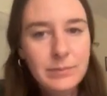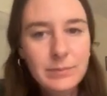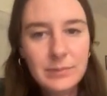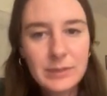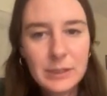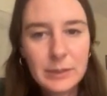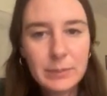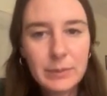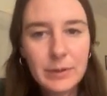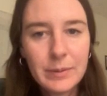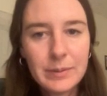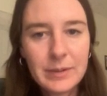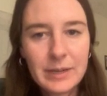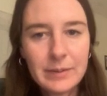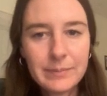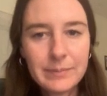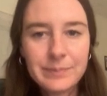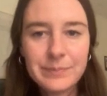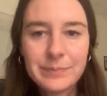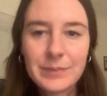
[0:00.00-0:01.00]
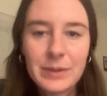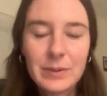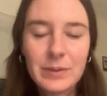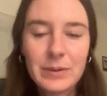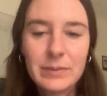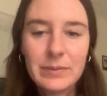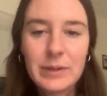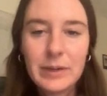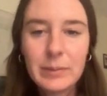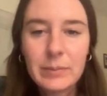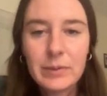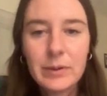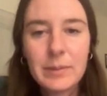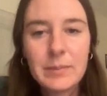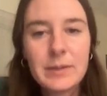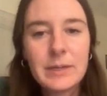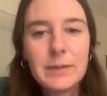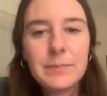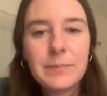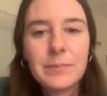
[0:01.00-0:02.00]
It's a pyrimidine, one ring
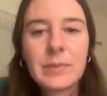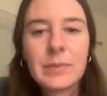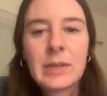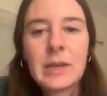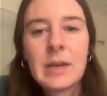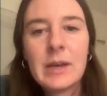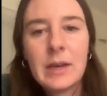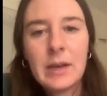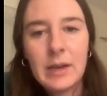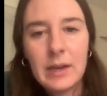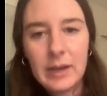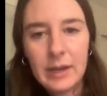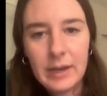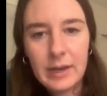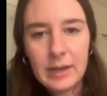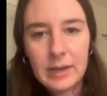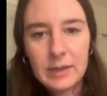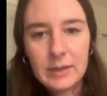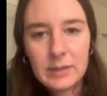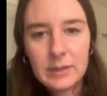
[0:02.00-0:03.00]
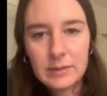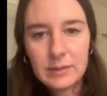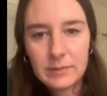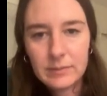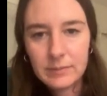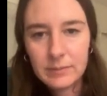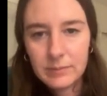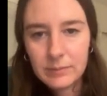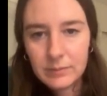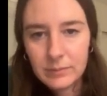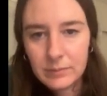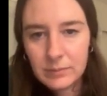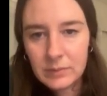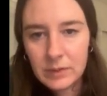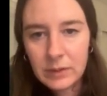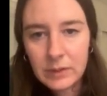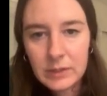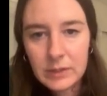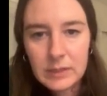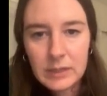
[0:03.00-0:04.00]
pyrimidine. And
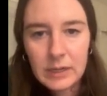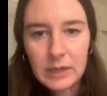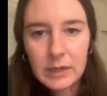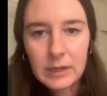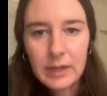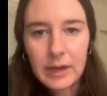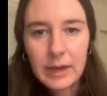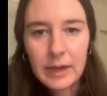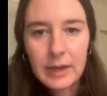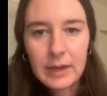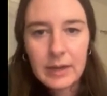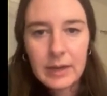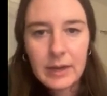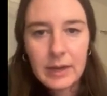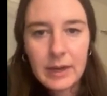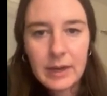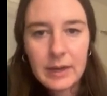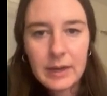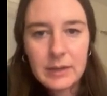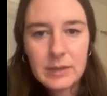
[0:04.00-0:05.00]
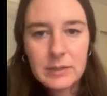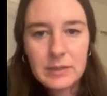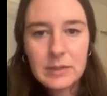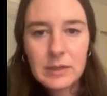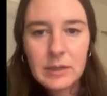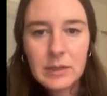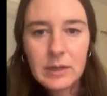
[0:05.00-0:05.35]
notice here that it has,